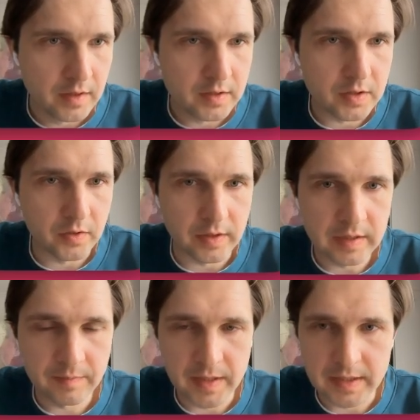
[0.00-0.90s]
So
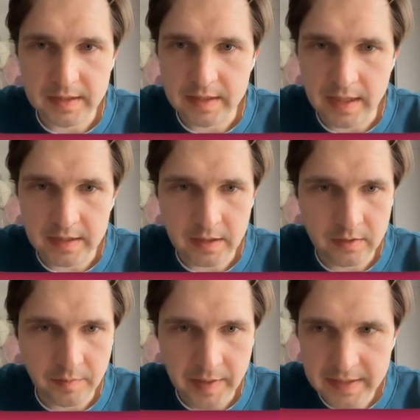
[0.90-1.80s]
it means that on
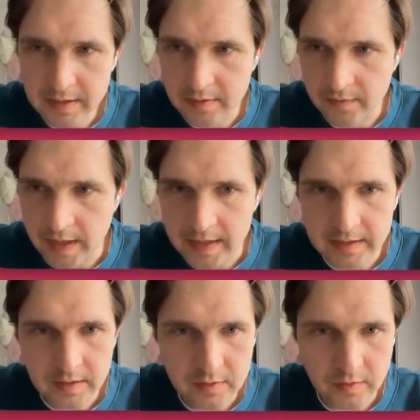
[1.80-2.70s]
the basis of
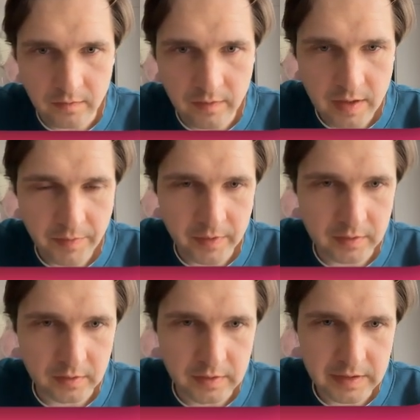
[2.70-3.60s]
that, so far we're
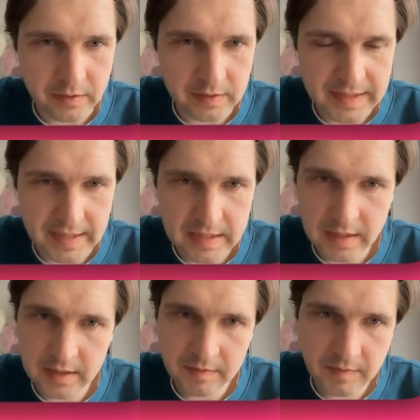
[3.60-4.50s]
losing on Tesla,